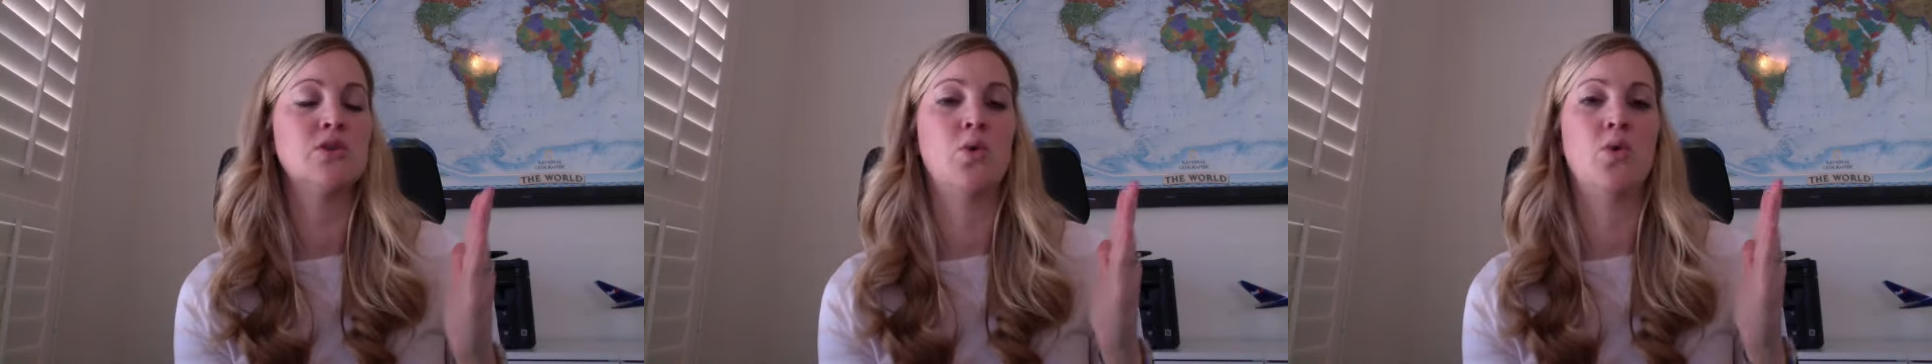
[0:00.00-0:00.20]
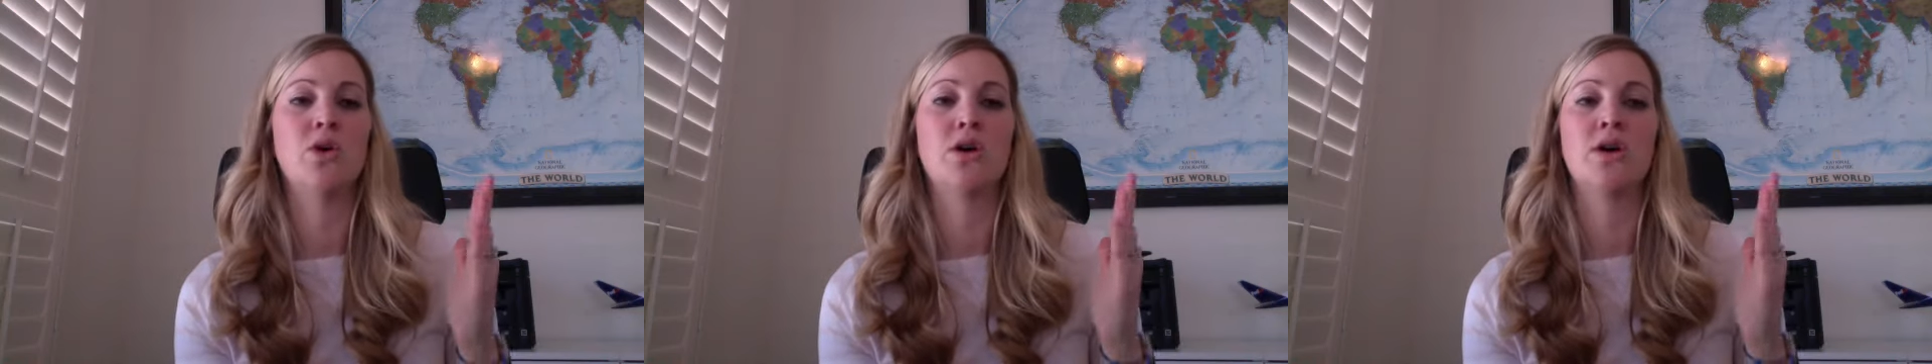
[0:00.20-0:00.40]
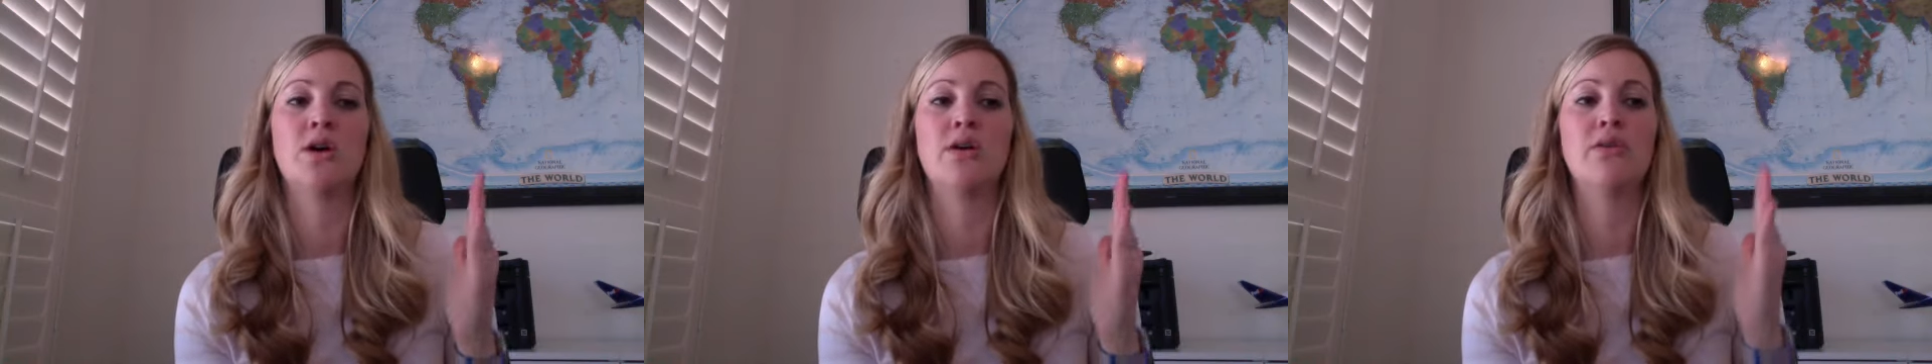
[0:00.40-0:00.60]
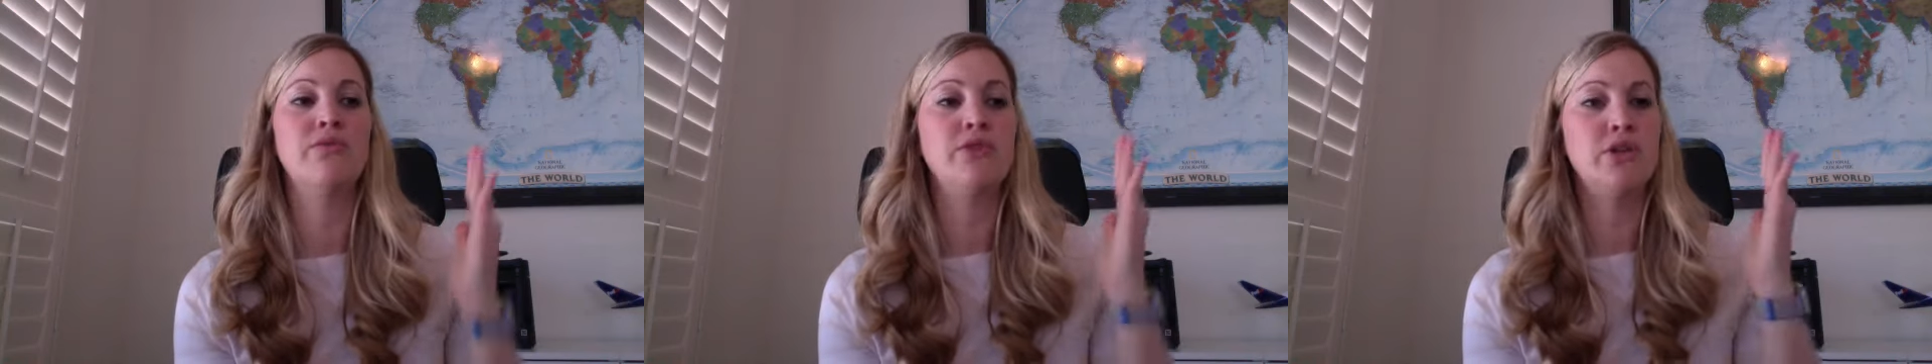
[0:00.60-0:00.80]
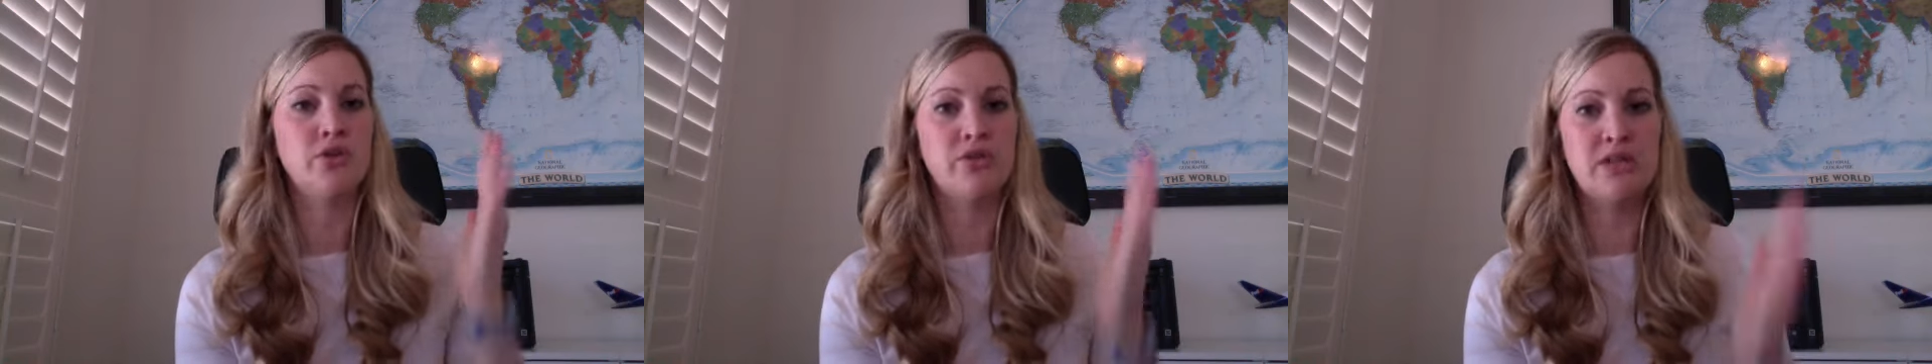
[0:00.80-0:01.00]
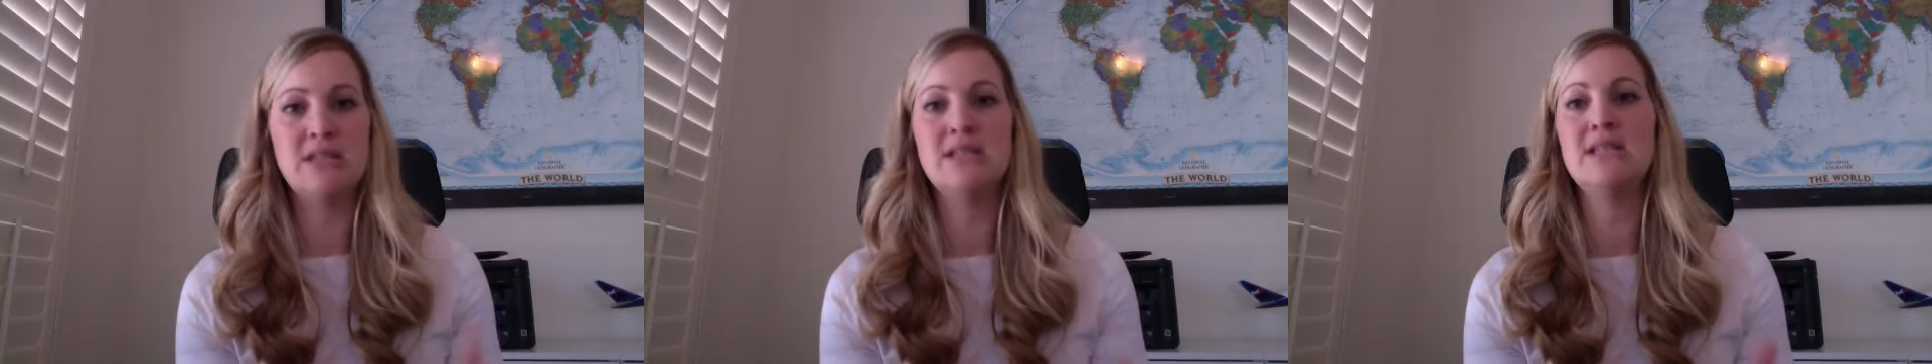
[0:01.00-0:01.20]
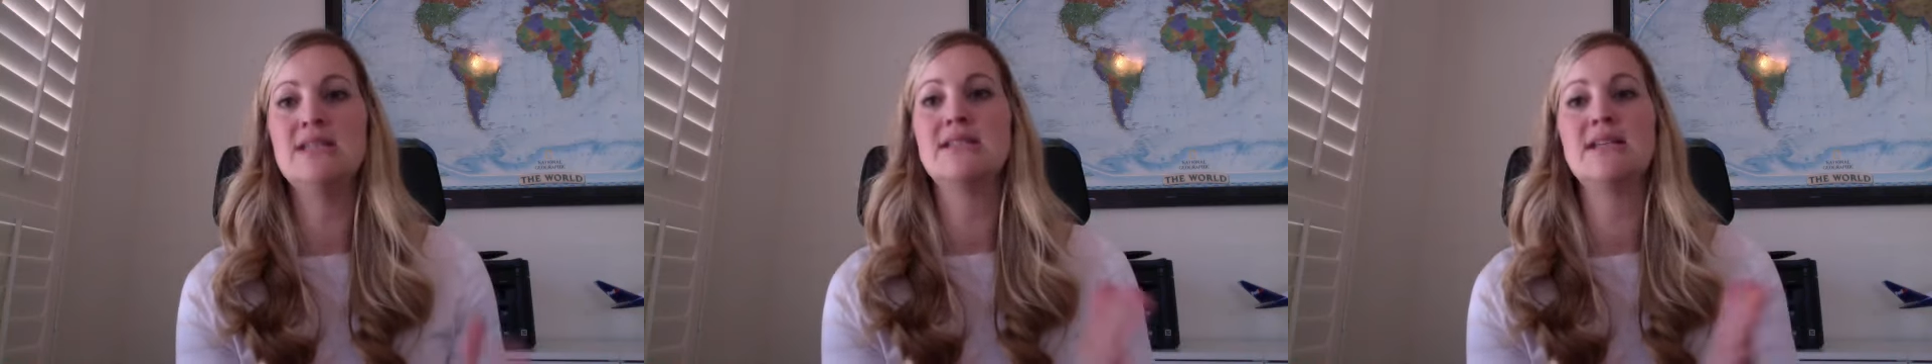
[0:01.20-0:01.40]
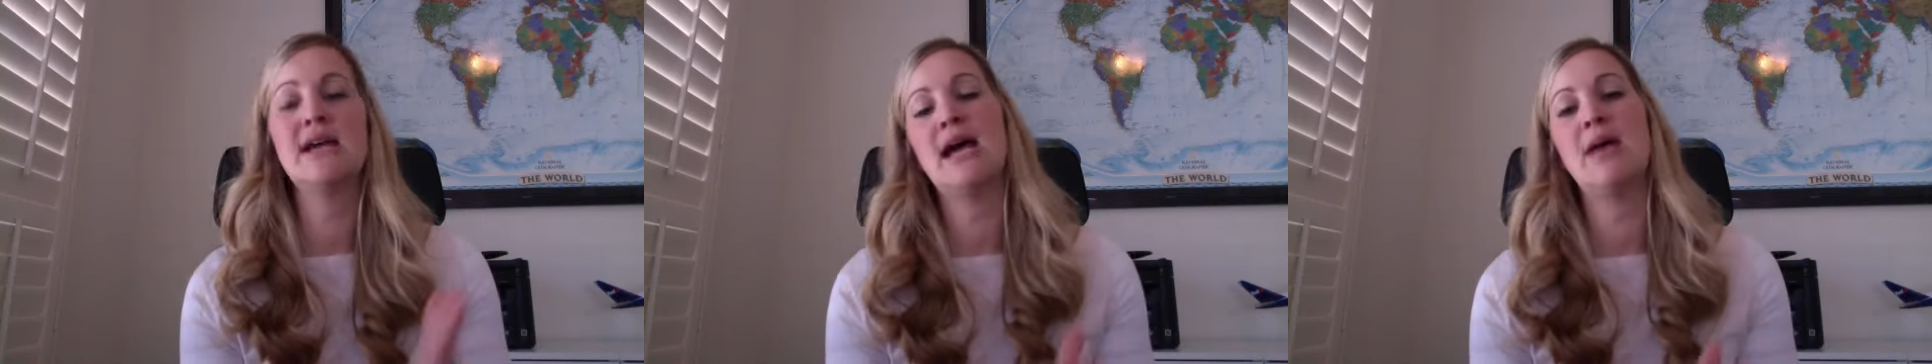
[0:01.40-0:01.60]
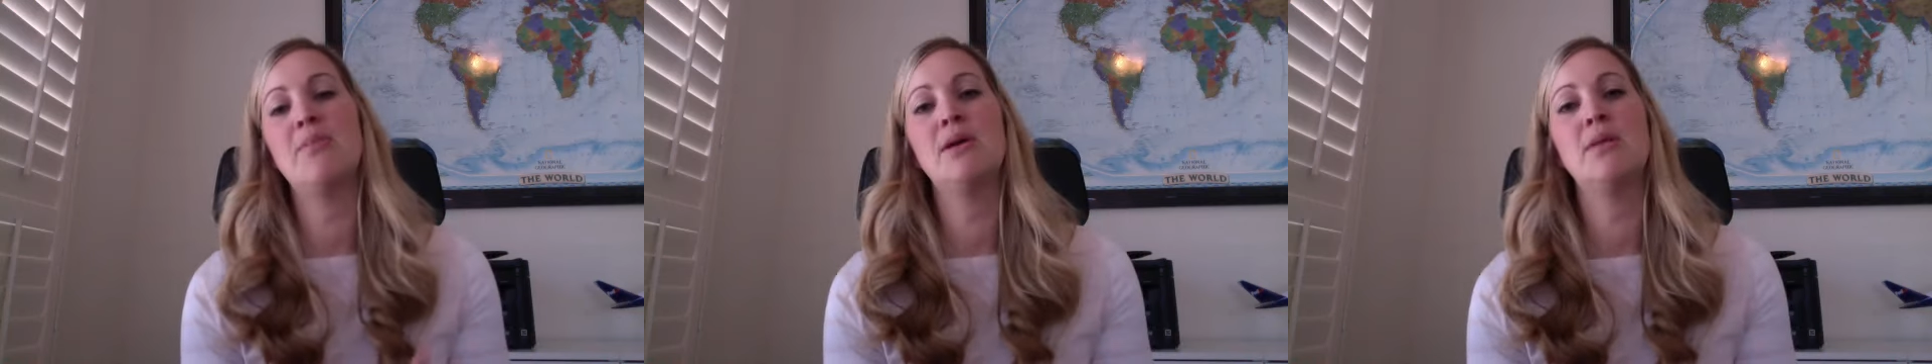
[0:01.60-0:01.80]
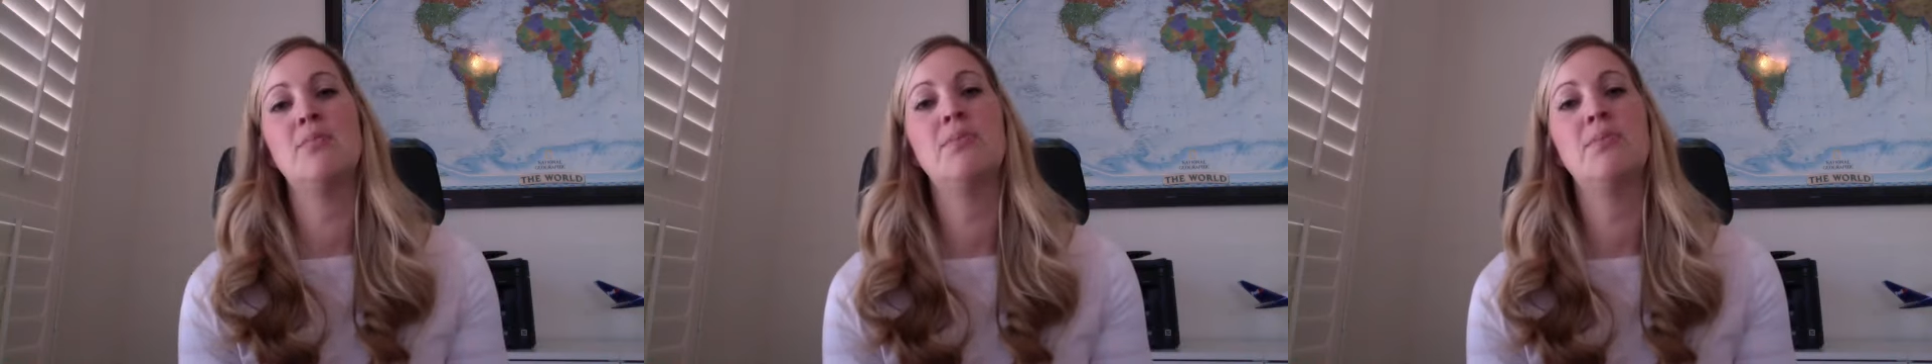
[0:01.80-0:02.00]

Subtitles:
or, this needs to happen.